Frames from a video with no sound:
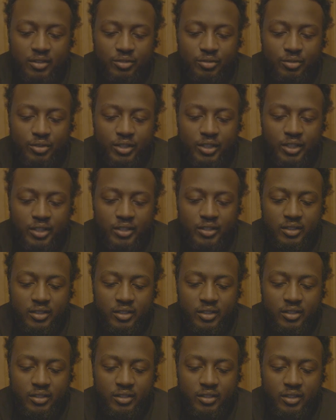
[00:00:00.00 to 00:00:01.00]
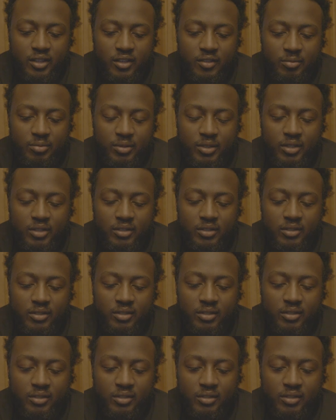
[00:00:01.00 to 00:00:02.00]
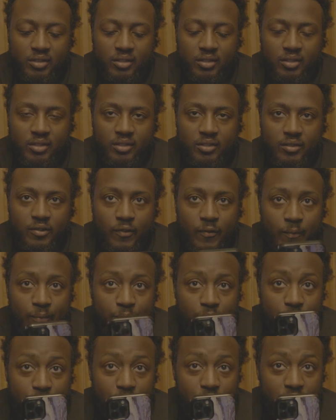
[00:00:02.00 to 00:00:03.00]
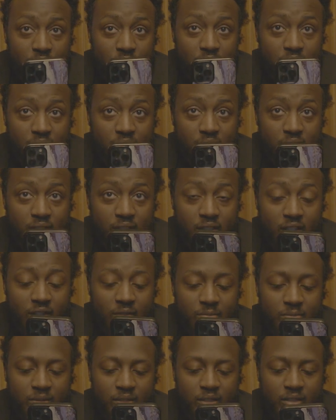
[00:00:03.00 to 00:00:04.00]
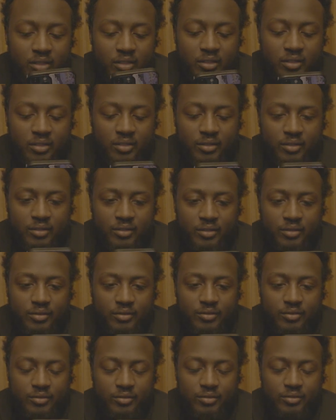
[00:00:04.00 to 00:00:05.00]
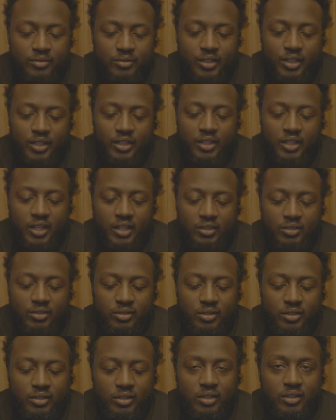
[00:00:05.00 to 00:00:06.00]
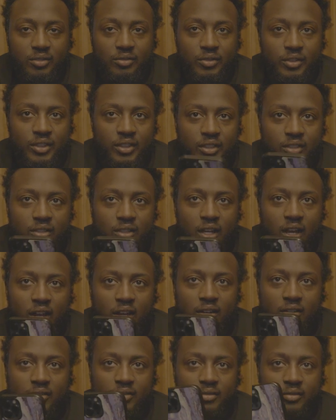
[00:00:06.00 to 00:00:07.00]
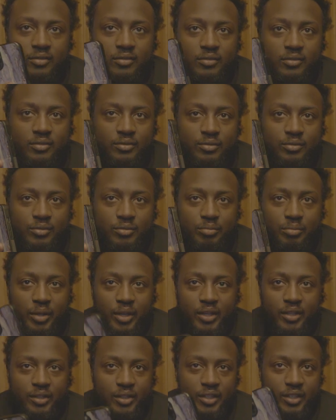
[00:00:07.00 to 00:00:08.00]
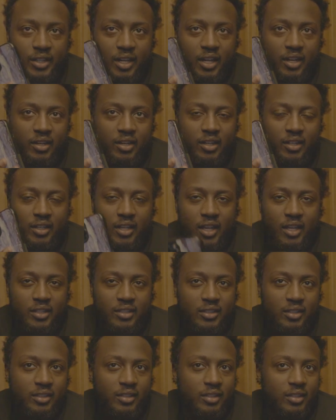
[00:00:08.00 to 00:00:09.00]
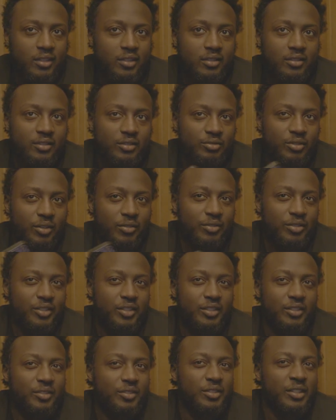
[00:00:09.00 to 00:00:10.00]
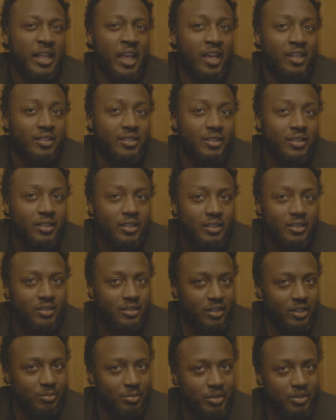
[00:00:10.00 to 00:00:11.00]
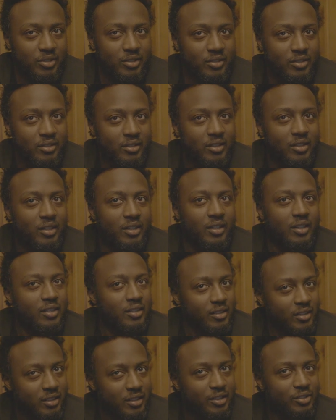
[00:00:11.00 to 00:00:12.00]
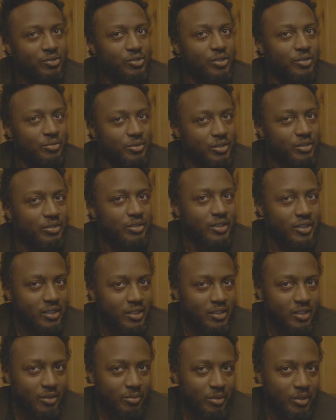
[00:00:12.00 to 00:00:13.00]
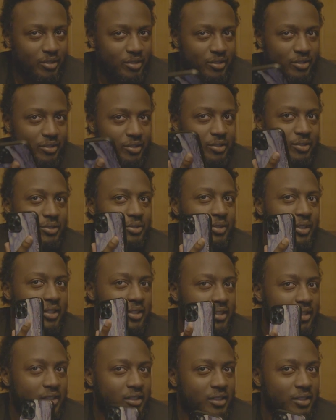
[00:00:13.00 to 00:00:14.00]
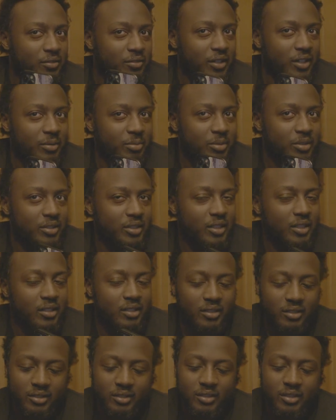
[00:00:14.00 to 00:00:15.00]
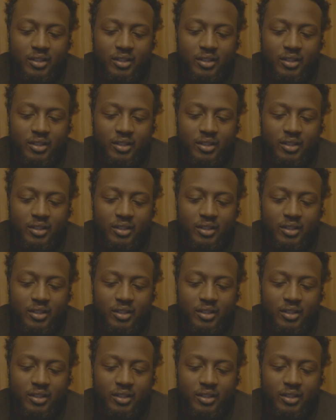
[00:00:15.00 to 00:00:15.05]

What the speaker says: You click 60 FPS. When you click 60 FPS, it allows you to slow the video down better and not all nasty looking. You ever see nasty looking slow motion? Yeah, you want real good slow motion, so shoot at 60 frames per second.